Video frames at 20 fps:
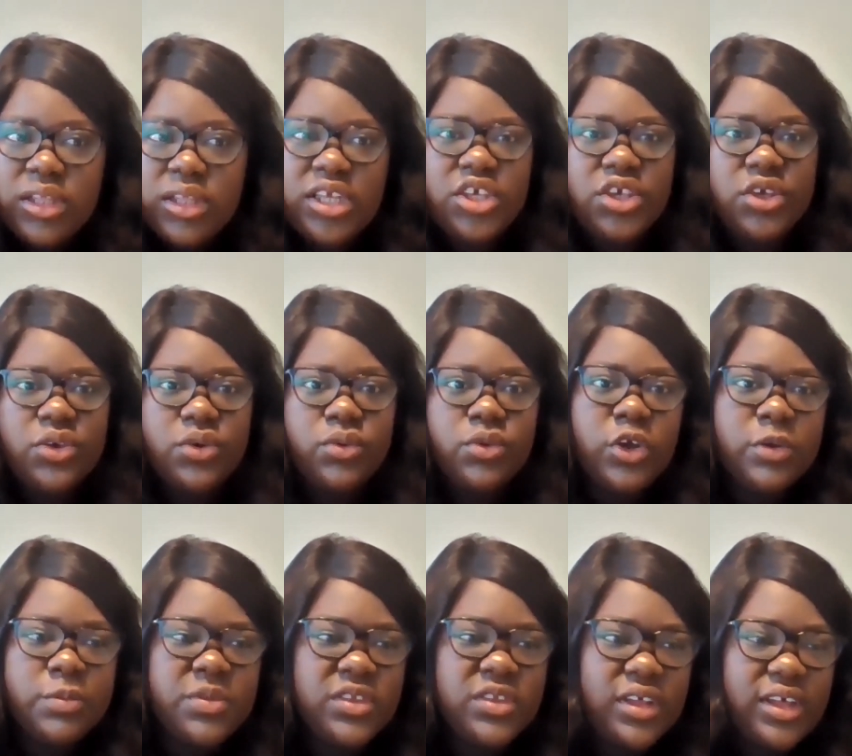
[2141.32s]
Thank you,
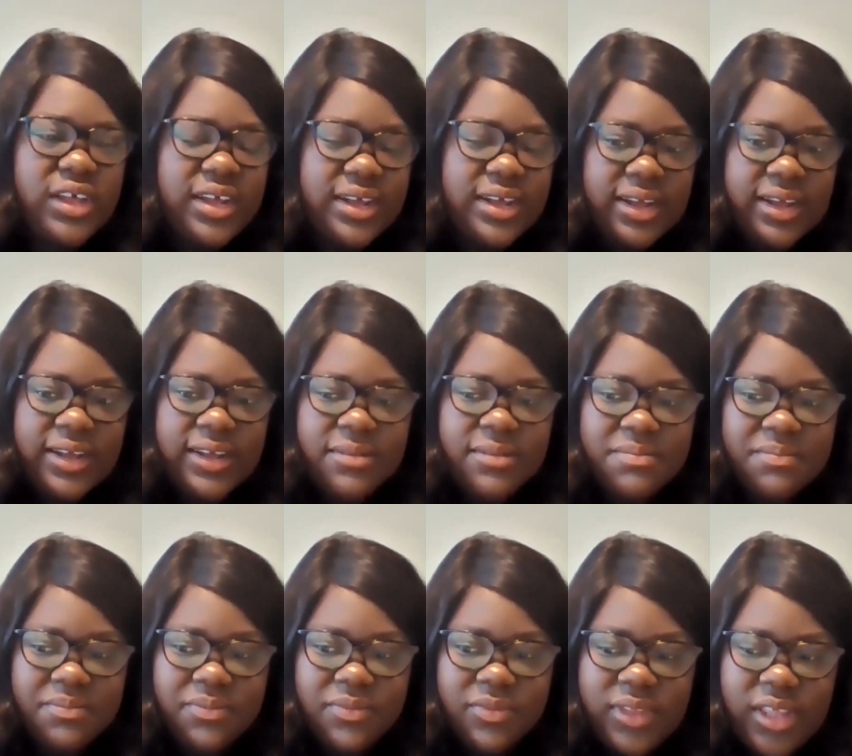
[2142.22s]

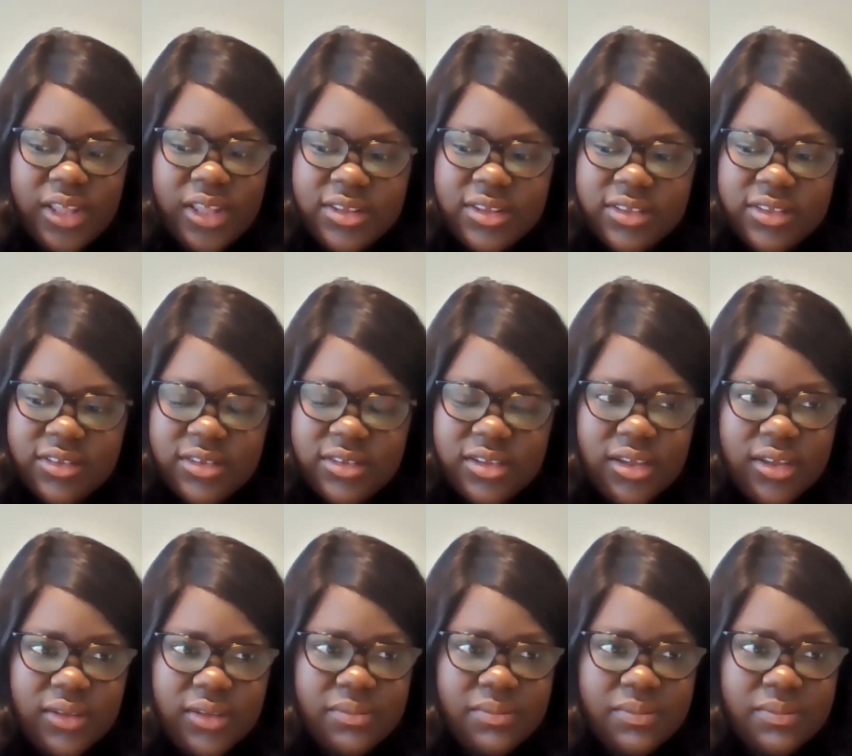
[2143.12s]
Nomsa. That is,
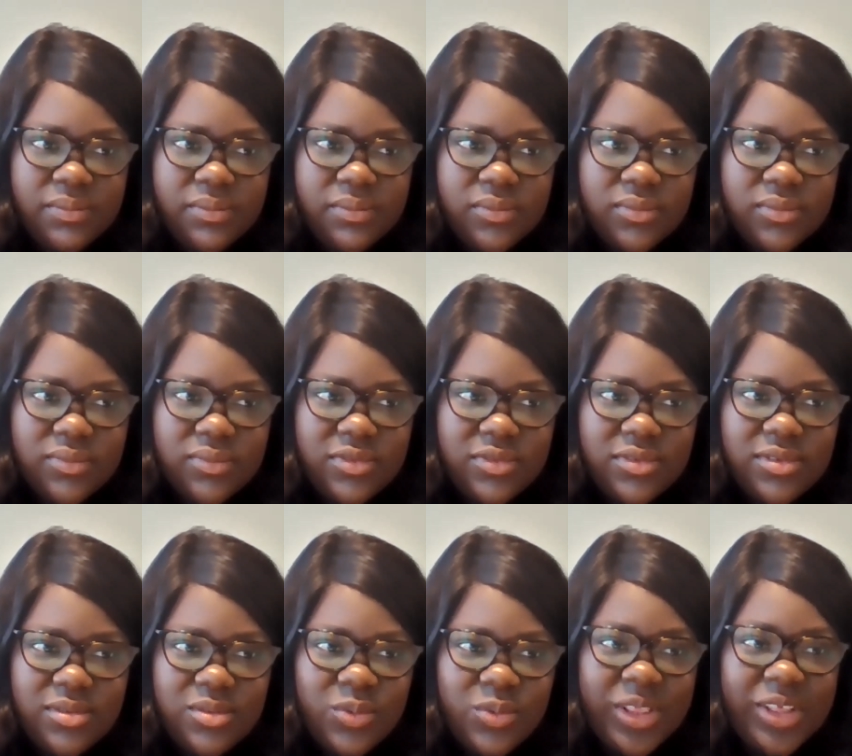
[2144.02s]

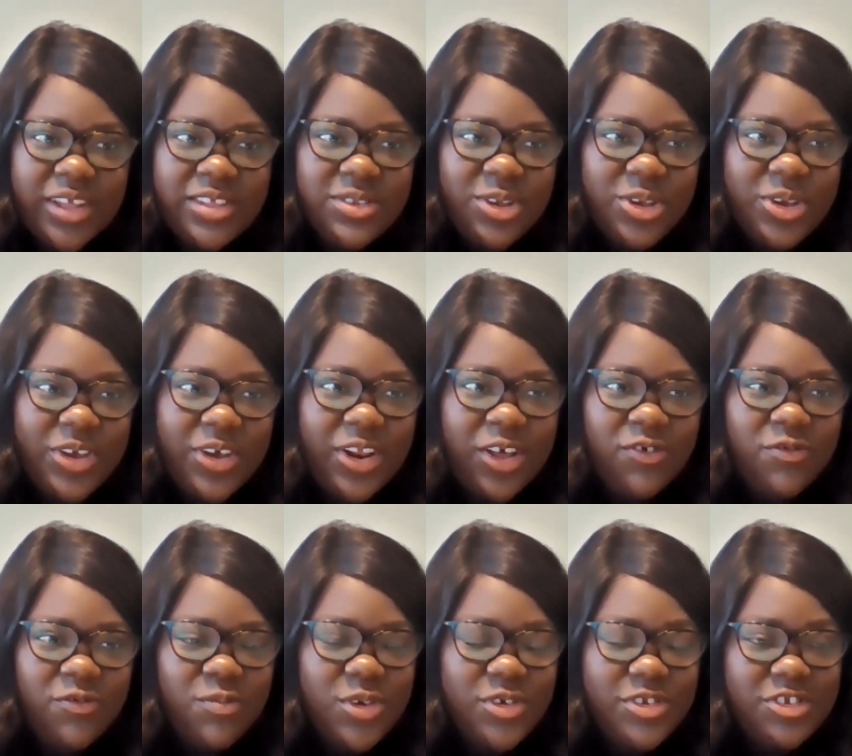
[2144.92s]
Will, I saw you get
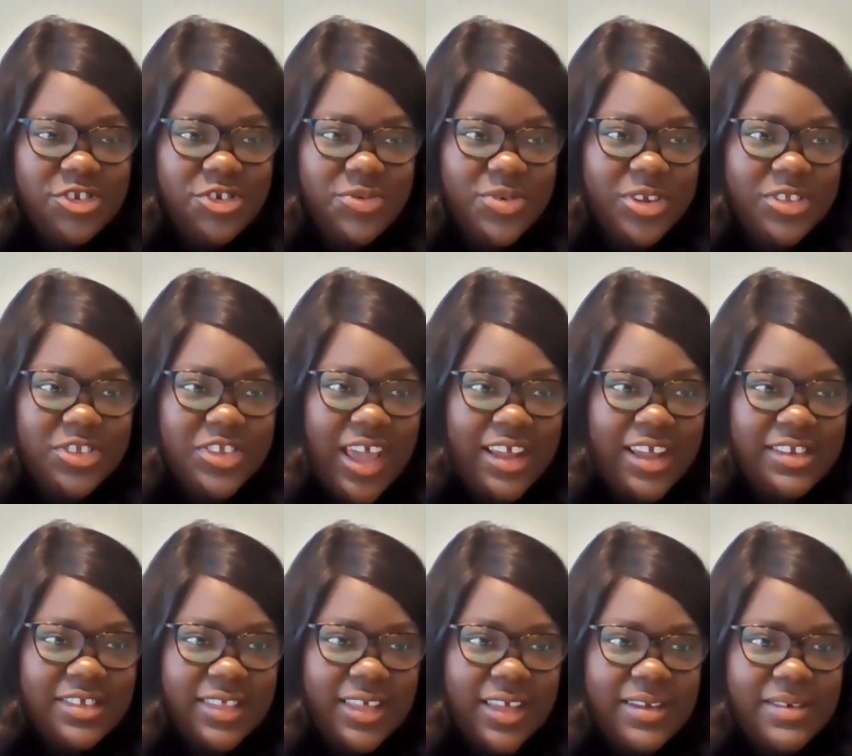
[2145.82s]
off mute. Did you want to add
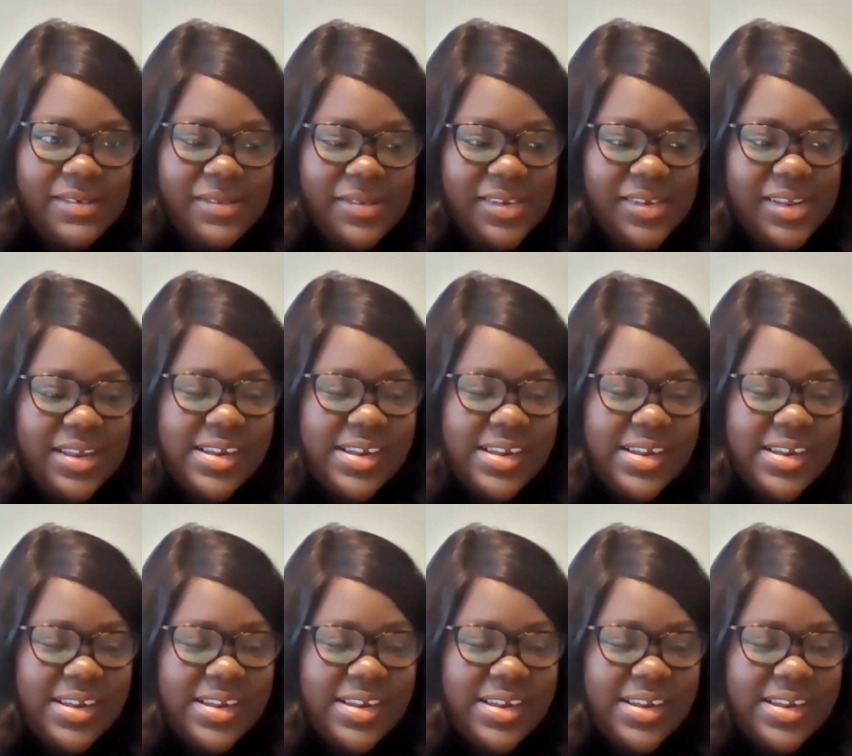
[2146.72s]
to that?